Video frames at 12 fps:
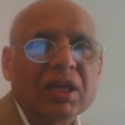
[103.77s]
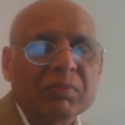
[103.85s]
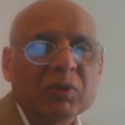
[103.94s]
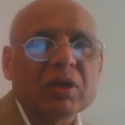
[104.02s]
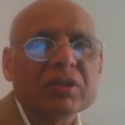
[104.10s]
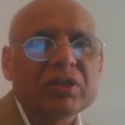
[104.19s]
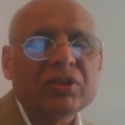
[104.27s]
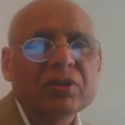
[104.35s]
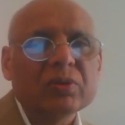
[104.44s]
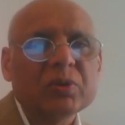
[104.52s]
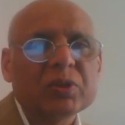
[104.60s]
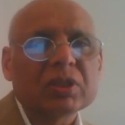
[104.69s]
I'm going to
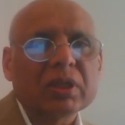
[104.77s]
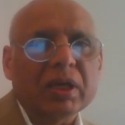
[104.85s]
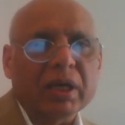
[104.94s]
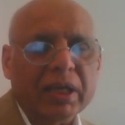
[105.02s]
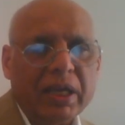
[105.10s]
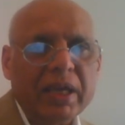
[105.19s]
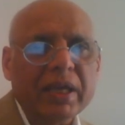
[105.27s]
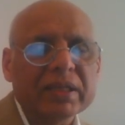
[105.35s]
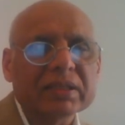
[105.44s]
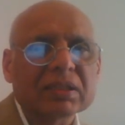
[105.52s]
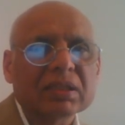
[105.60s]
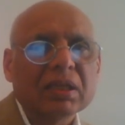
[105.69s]
use a
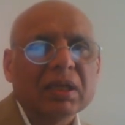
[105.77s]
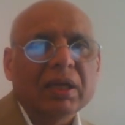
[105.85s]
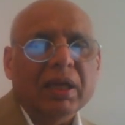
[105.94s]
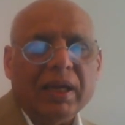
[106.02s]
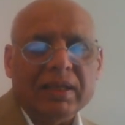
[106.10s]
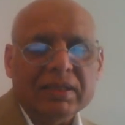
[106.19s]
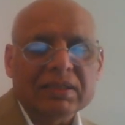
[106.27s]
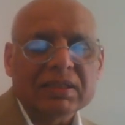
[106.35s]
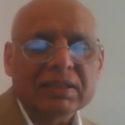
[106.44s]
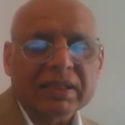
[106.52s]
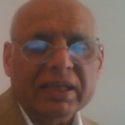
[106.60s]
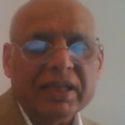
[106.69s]
case, and this
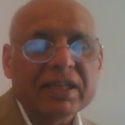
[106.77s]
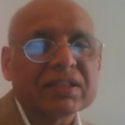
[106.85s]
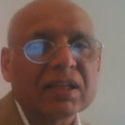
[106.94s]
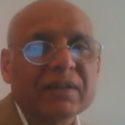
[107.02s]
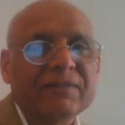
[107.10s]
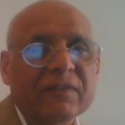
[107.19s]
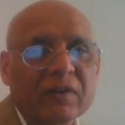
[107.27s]
is a case of